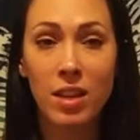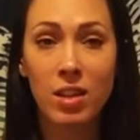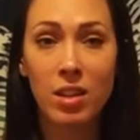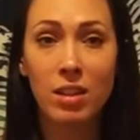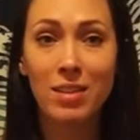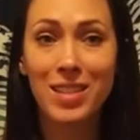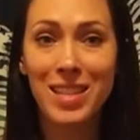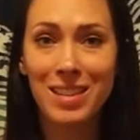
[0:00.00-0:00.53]

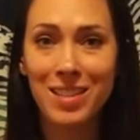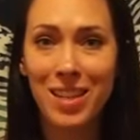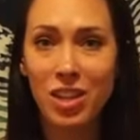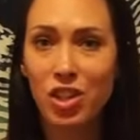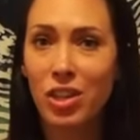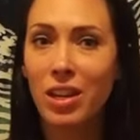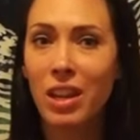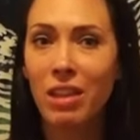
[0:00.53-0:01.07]

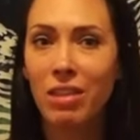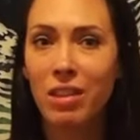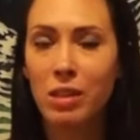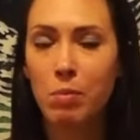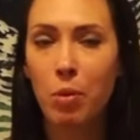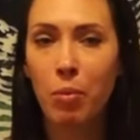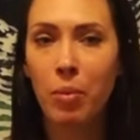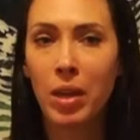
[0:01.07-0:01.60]
sensation in this
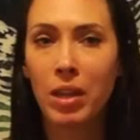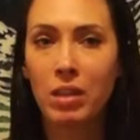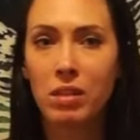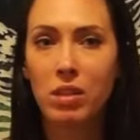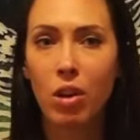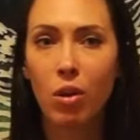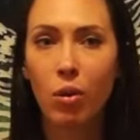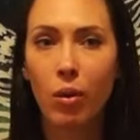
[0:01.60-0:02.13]
moment.
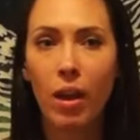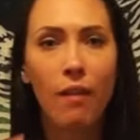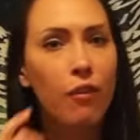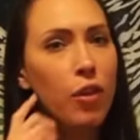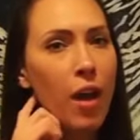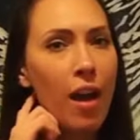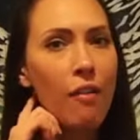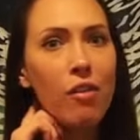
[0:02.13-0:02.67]
So if
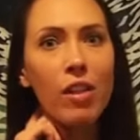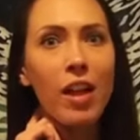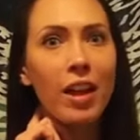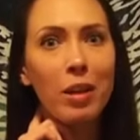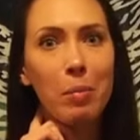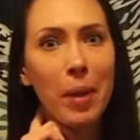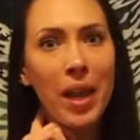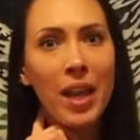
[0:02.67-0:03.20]
you have a lot
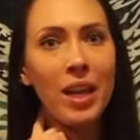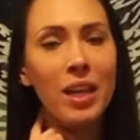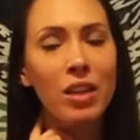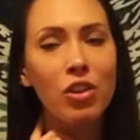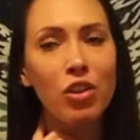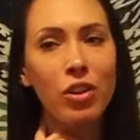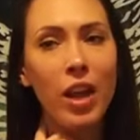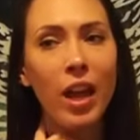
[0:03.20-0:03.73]
of pain in
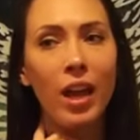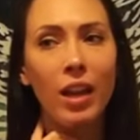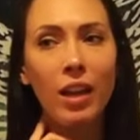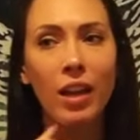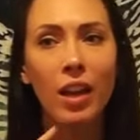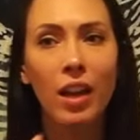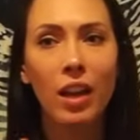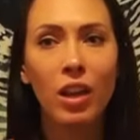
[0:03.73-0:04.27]
your
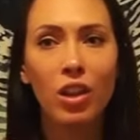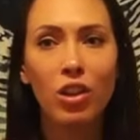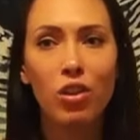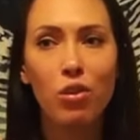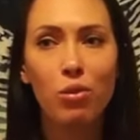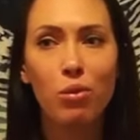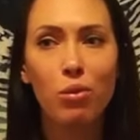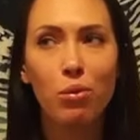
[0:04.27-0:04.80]
neck,
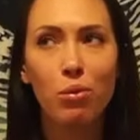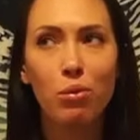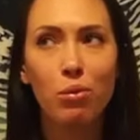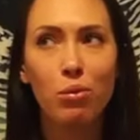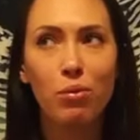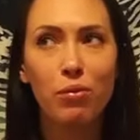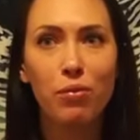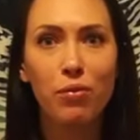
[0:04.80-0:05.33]

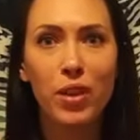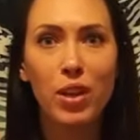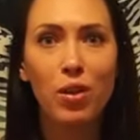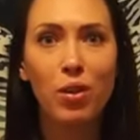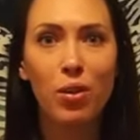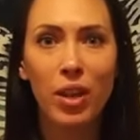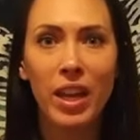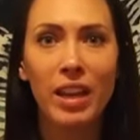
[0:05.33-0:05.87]
you
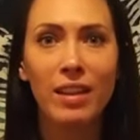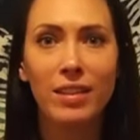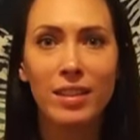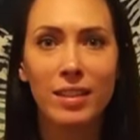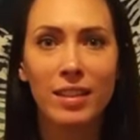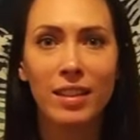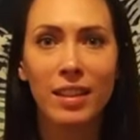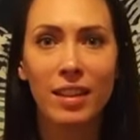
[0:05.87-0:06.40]
feel
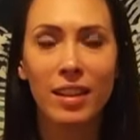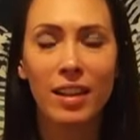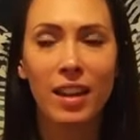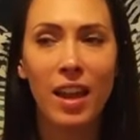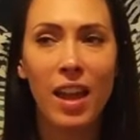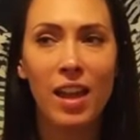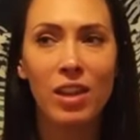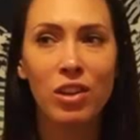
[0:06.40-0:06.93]
it
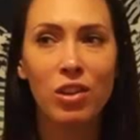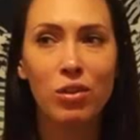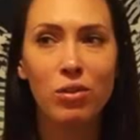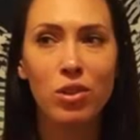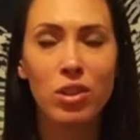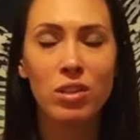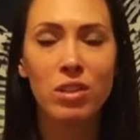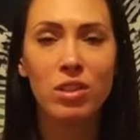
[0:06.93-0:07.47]
and you
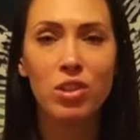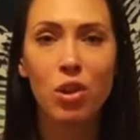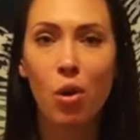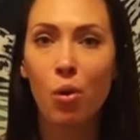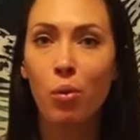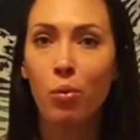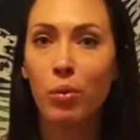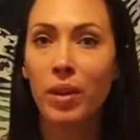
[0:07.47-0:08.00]
just
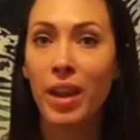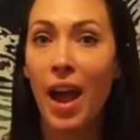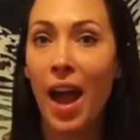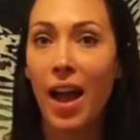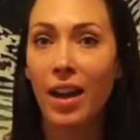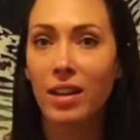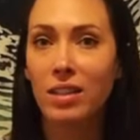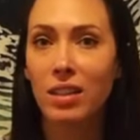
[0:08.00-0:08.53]
don't
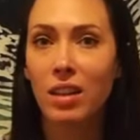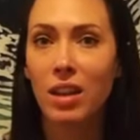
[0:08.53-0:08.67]
react.